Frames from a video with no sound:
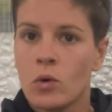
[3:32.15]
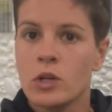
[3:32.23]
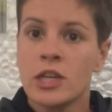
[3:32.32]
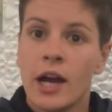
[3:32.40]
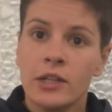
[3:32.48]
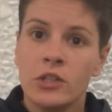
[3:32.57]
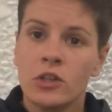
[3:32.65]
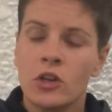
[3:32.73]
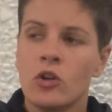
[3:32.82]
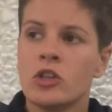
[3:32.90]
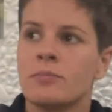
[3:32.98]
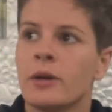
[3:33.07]
Or talk to your
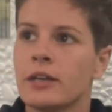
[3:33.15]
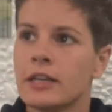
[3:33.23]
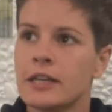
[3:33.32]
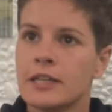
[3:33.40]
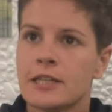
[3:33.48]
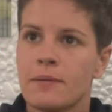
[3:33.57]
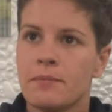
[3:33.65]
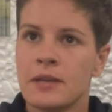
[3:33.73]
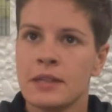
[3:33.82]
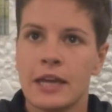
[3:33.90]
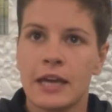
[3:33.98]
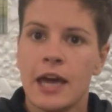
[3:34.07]
coach about getting something
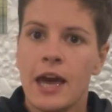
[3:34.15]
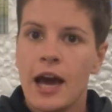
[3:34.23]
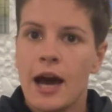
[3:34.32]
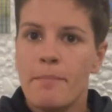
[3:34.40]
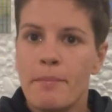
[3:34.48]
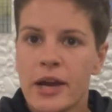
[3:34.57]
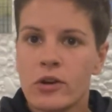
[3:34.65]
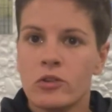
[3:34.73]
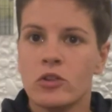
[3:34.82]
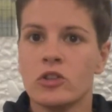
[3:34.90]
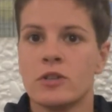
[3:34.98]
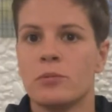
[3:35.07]
like a
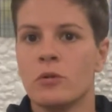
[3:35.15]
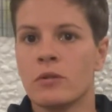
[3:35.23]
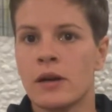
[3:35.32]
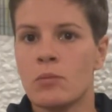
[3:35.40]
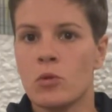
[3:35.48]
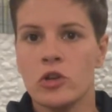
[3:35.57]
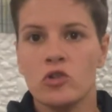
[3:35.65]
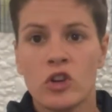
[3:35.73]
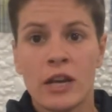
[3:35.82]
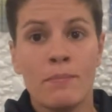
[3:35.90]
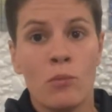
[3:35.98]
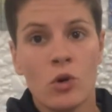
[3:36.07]
microdose program where you
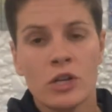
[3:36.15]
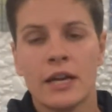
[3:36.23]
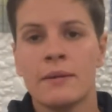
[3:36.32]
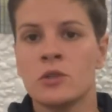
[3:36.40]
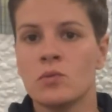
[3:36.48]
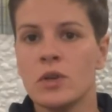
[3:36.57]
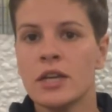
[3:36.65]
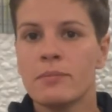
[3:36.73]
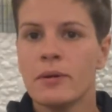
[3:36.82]
train more times a week,